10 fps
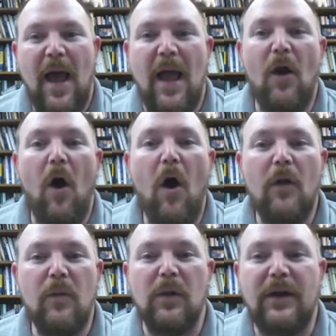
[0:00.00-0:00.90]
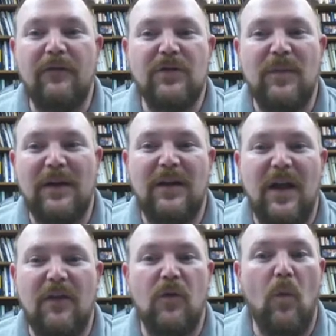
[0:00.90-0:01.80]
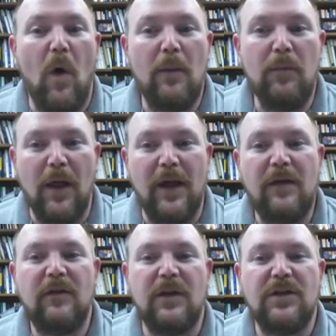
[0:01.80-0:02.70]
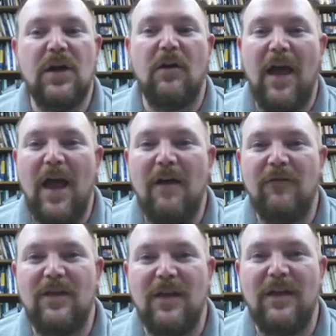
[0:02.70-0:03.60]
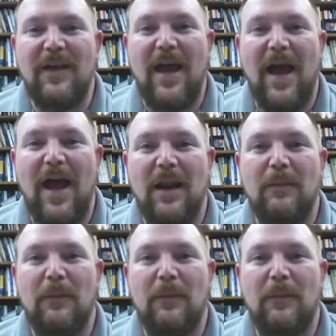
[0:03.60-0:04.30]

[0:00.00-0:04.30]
And all the believers met together in one place and shared everything they had.